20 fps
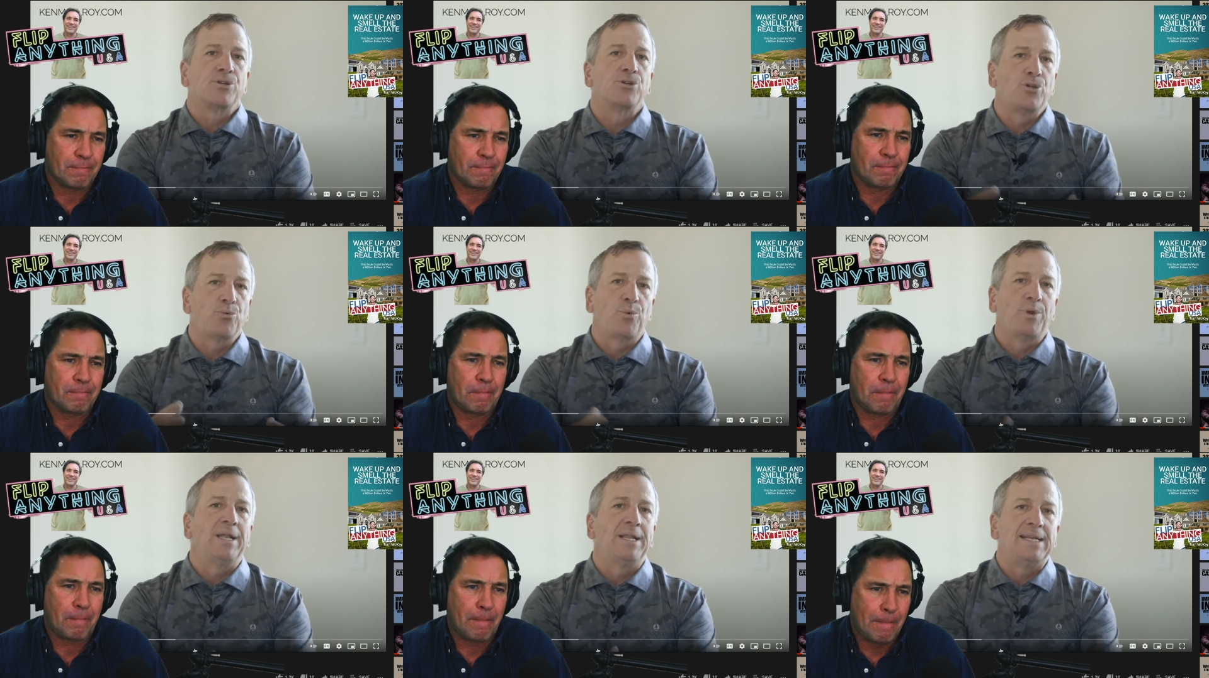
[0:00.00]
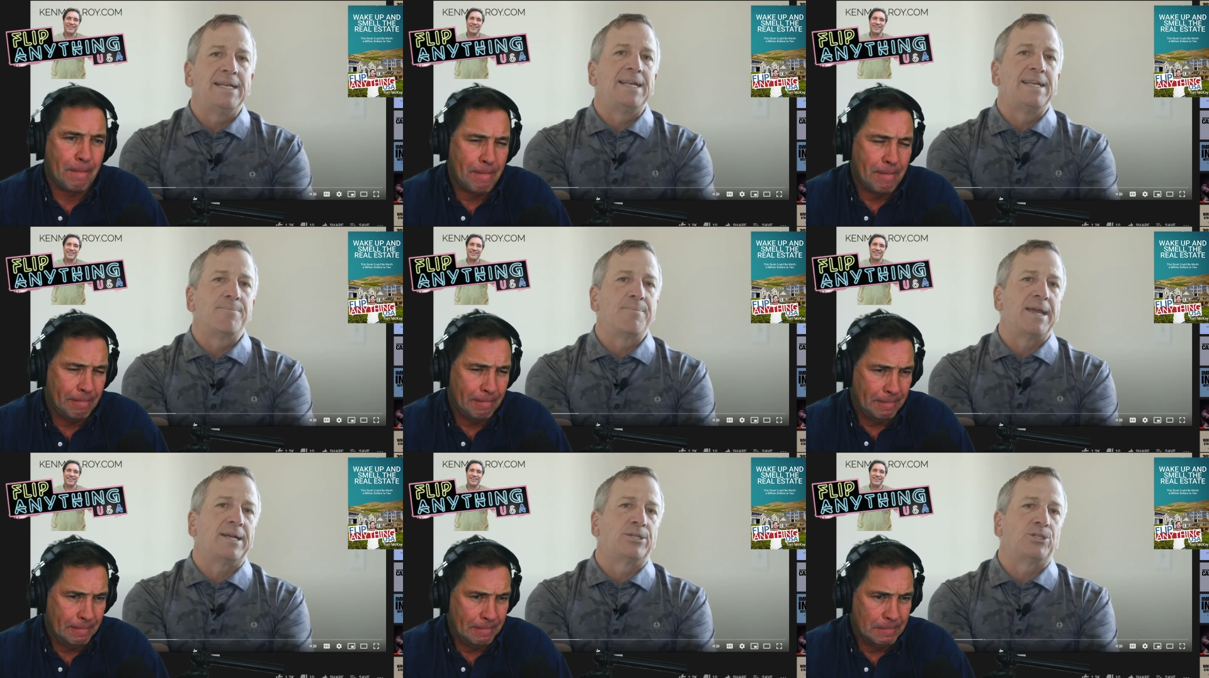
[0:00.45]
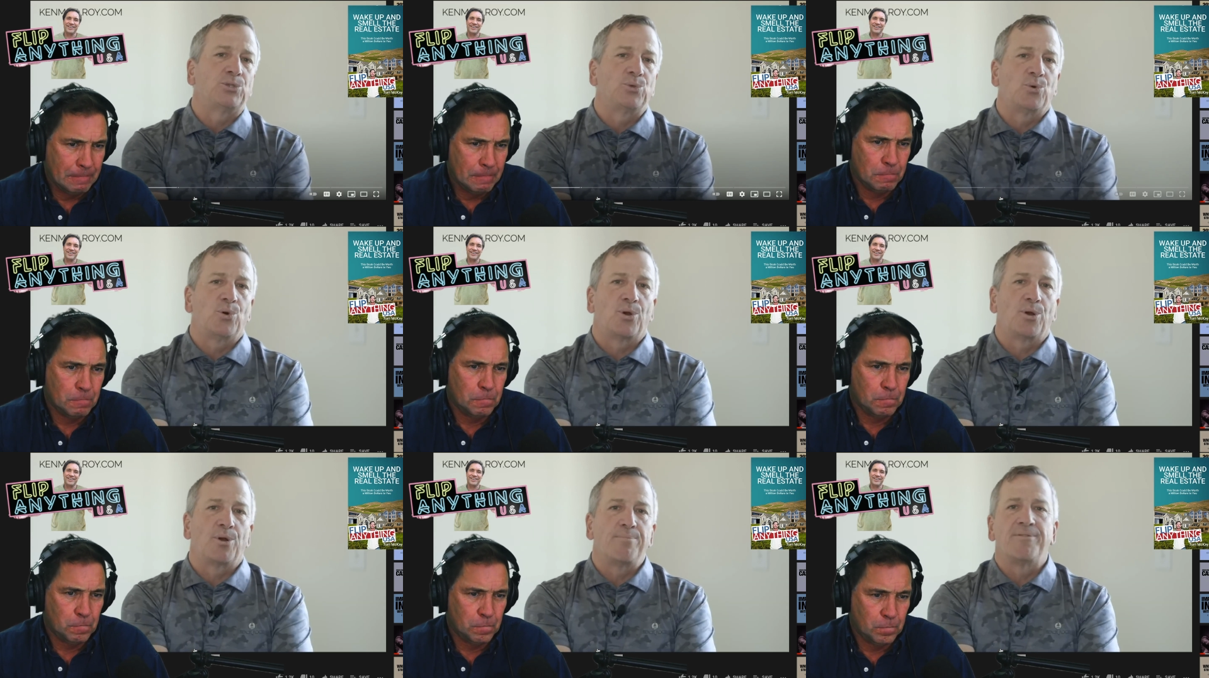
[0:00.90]
Speaker 1: So you really need to make
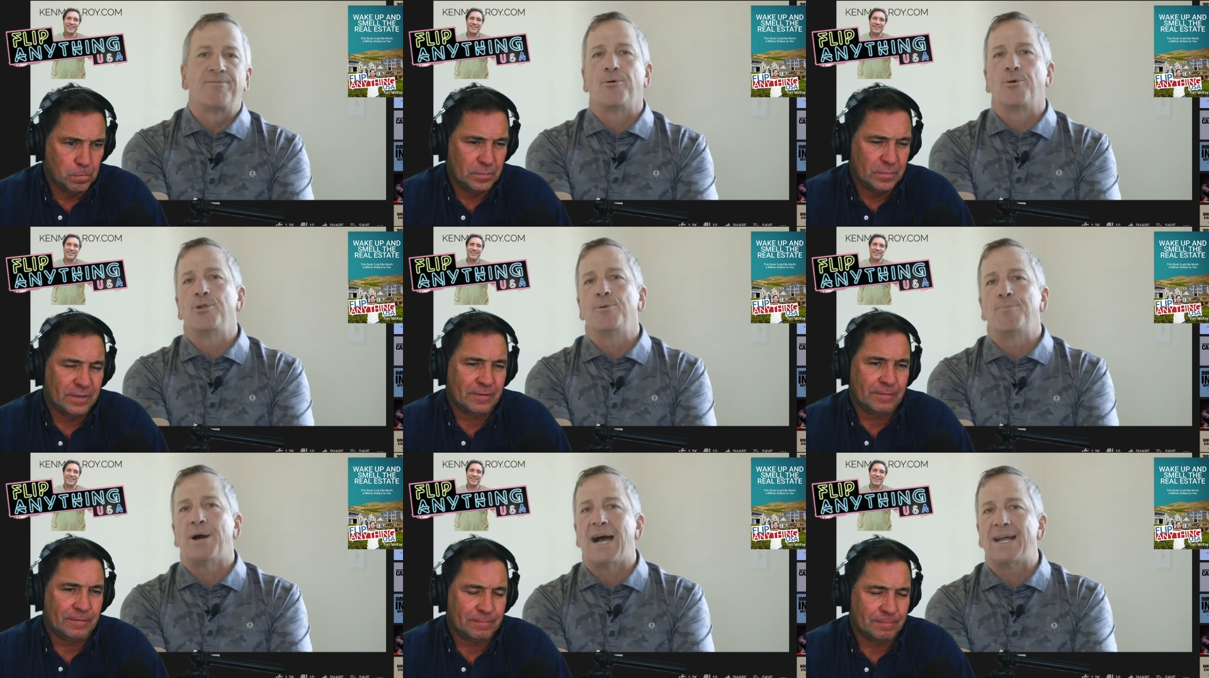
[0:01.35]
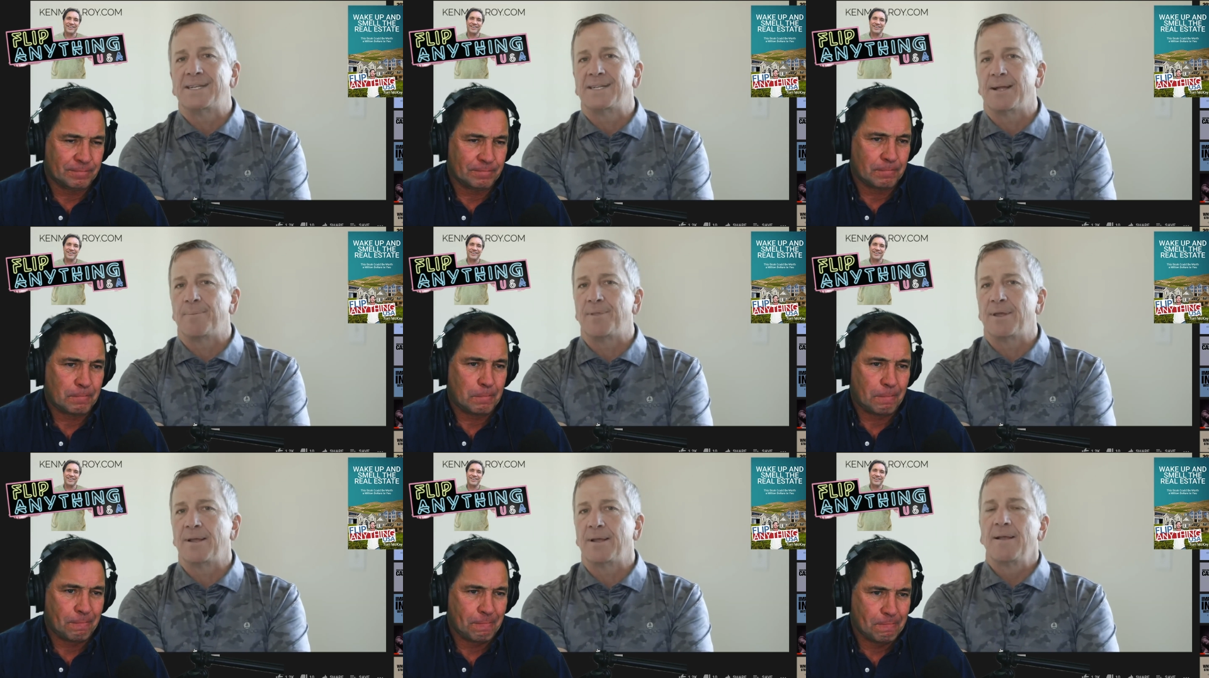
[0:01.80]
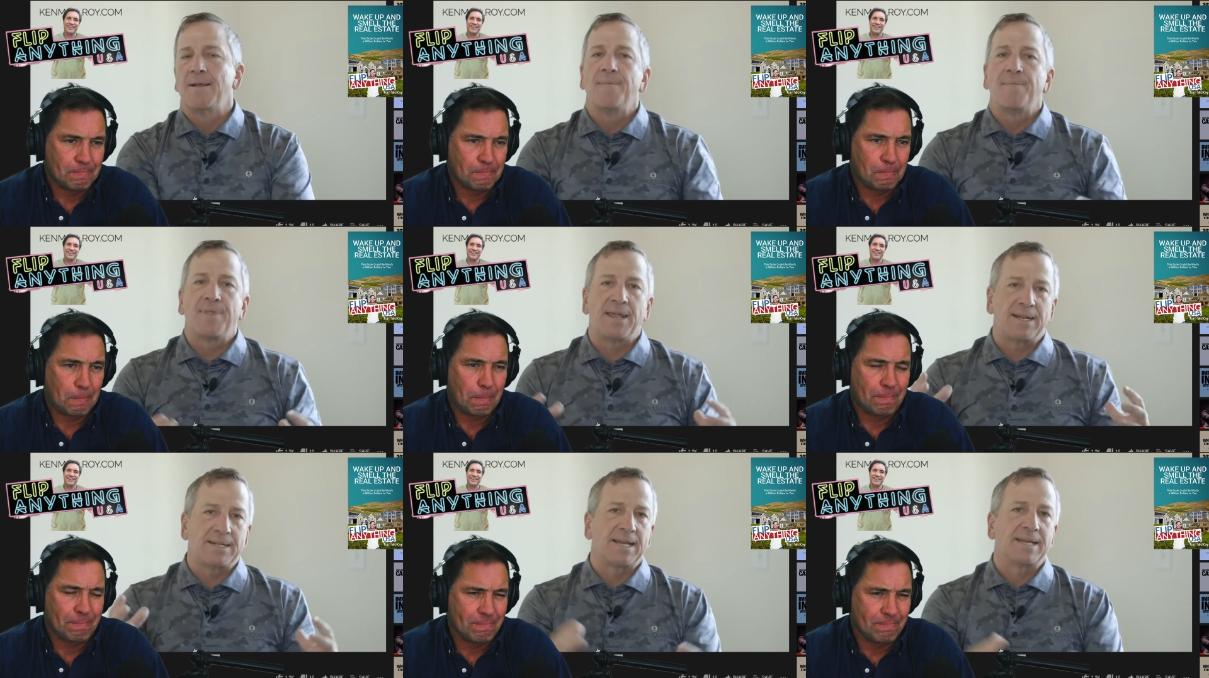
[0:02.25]
sure before you buy something
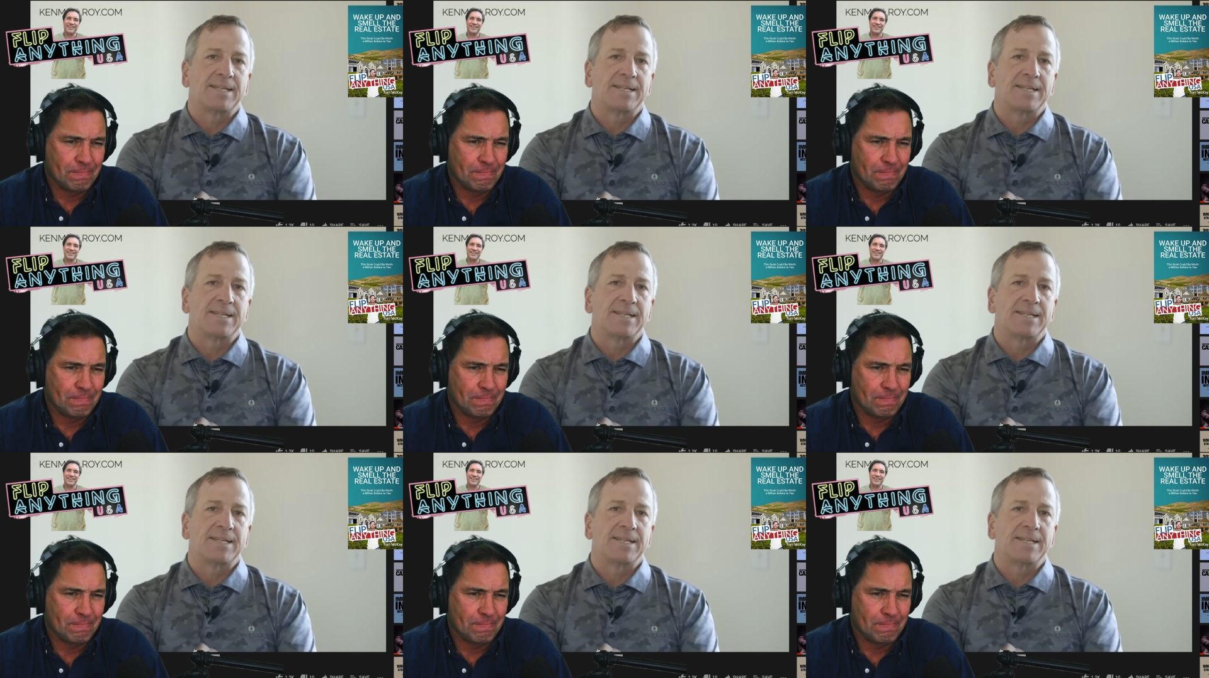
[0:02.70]
that